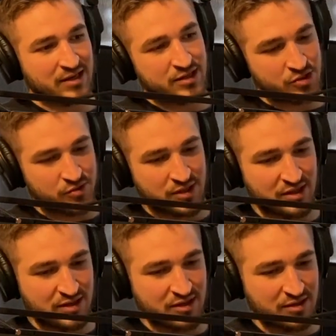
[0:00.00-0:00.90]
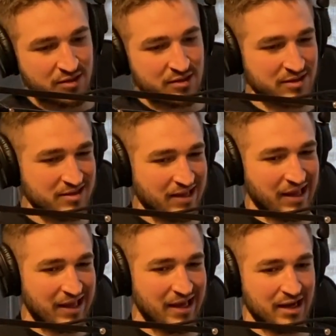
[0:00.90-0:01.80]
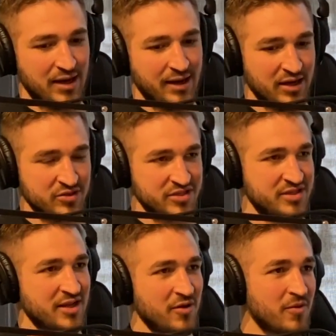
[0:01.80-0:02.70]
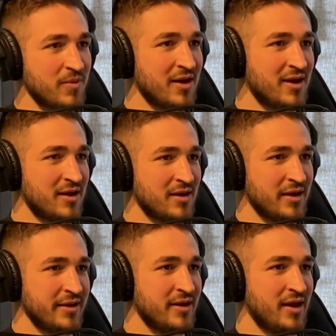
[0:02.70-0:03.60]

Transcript: get you here, and I was like, I'll just stay home, right?